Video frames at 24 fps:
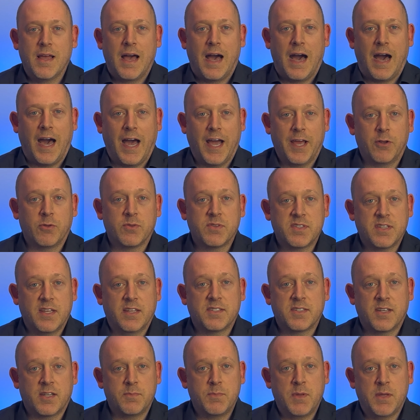I don't see a
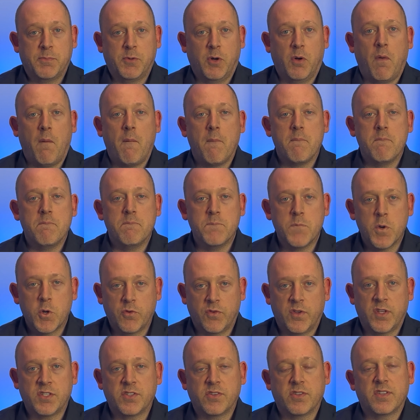ton of people
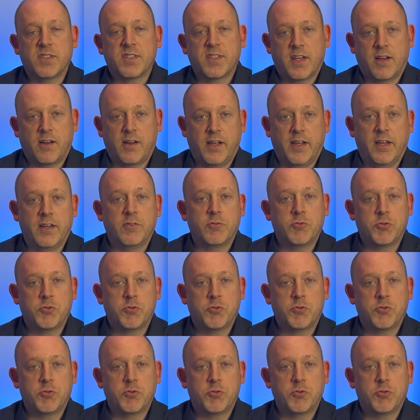moving to this area